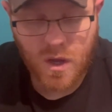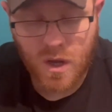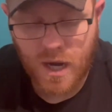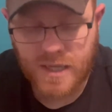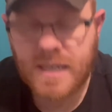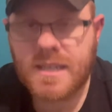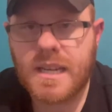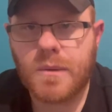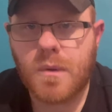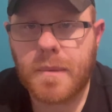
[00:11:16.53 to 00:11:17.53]
I did say
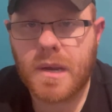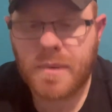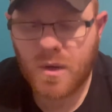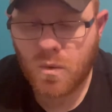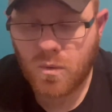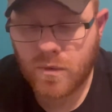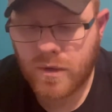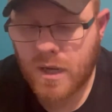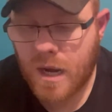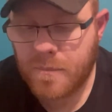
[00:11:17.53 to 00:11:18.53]
we're meant to be going
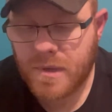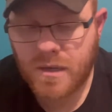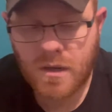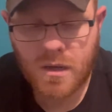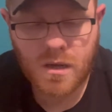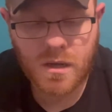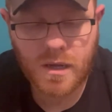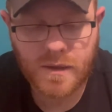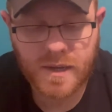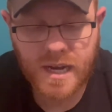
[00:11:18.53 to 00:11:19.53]
camping
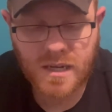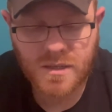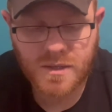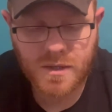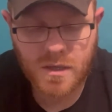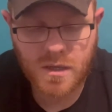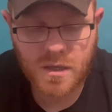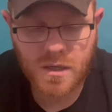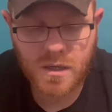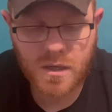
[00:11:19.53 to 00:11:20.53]
in the next
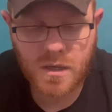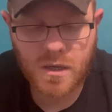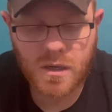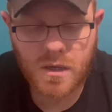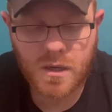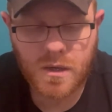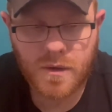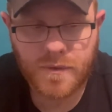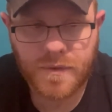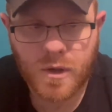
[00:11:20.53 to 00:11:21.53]

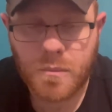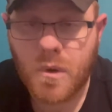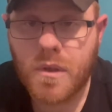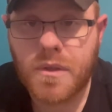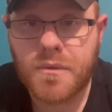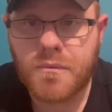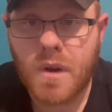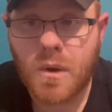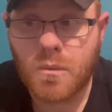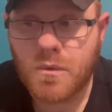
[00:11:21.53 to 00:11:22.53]
few months
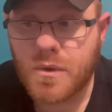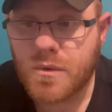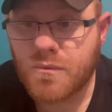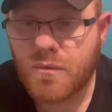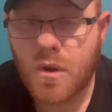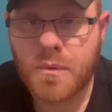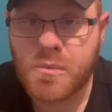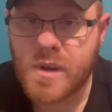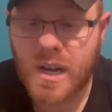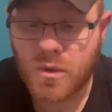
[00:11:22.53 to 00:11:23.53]
round
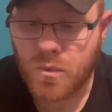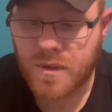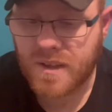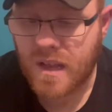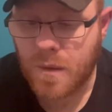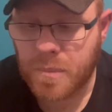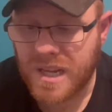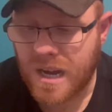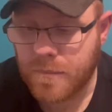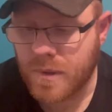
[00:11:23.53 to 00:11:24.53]
Rothbury. I don't think that'll be
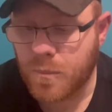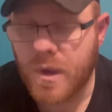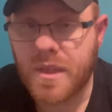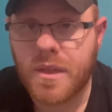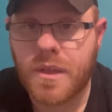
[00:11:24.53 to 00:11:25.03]
happening with